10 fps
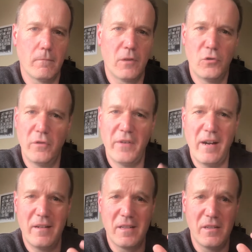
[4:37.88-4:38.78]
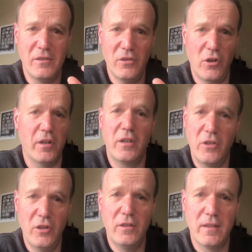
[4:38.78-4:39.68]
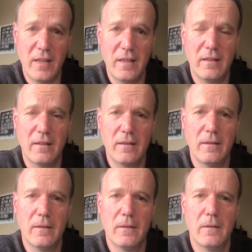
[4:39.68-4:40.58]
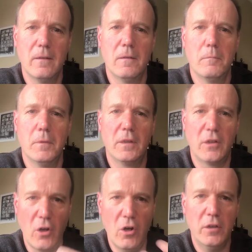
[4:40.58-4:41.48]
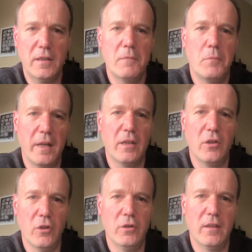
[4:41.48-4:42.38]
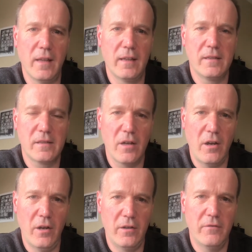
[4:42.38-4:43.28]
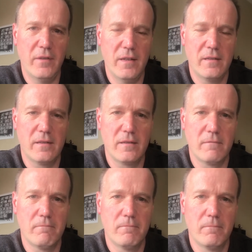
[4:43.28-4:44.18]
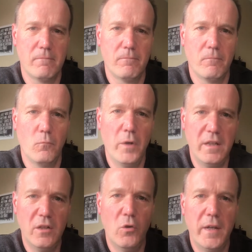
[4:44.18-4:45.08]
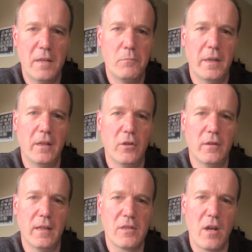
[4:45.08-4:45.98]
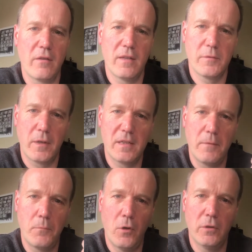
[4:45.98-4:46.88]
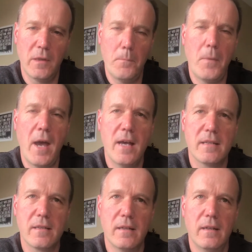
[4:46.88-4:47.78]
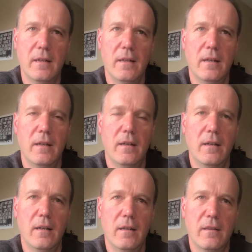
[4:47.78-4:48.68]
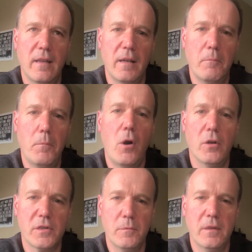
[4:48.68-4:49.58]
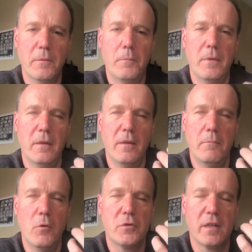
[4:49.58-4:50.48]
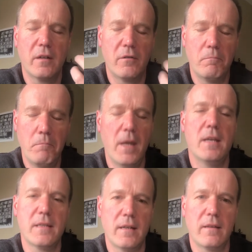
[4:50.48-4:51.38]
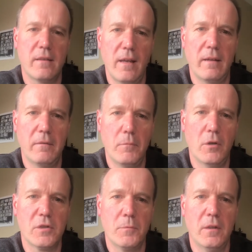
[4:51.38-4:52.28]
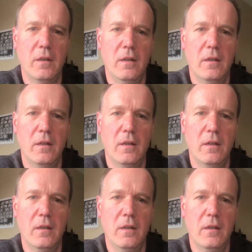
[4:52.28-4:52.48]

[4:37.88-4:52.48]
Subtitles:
Coronavirus is not a good thing, but God can bring good things out of this. We know he can bring good things out of this because he brought the best thing possible, the most amazing thing possible,